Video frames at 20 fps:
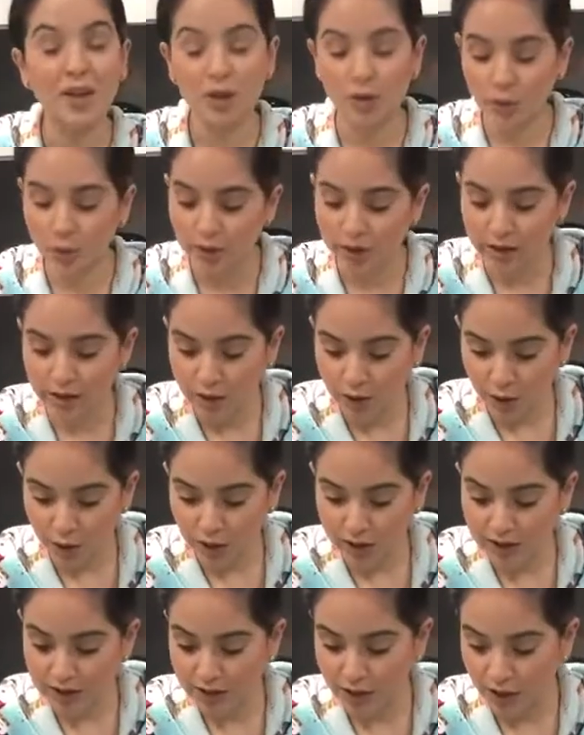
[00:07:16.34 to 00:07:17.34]
the
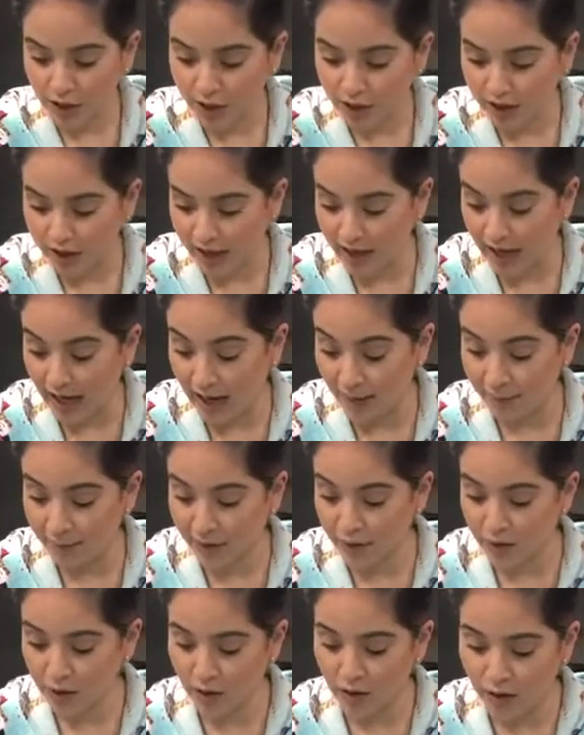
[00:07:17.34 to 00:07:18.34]
cuerito is cooking. I'm
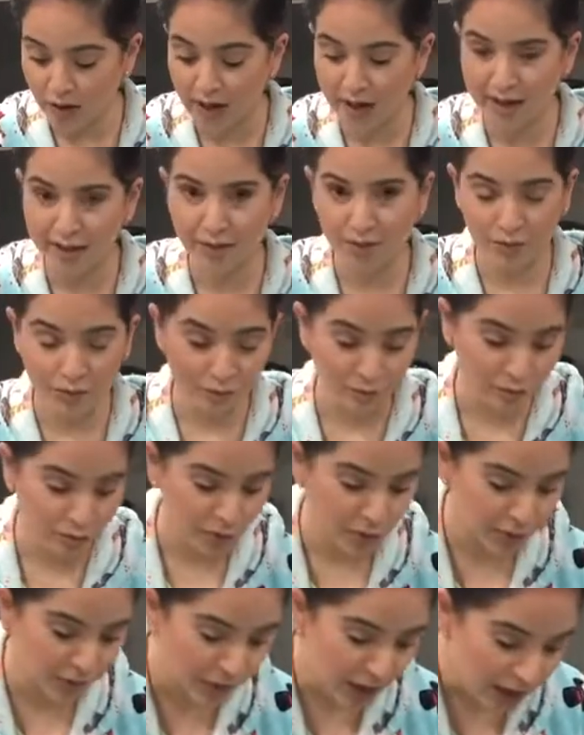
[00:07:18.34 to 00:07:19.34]
gonna go ahead and
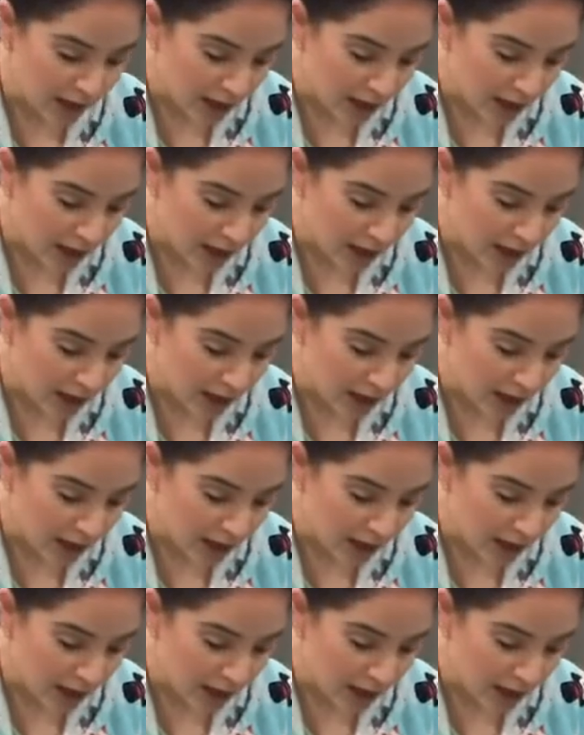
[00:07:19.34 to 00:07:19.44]
remove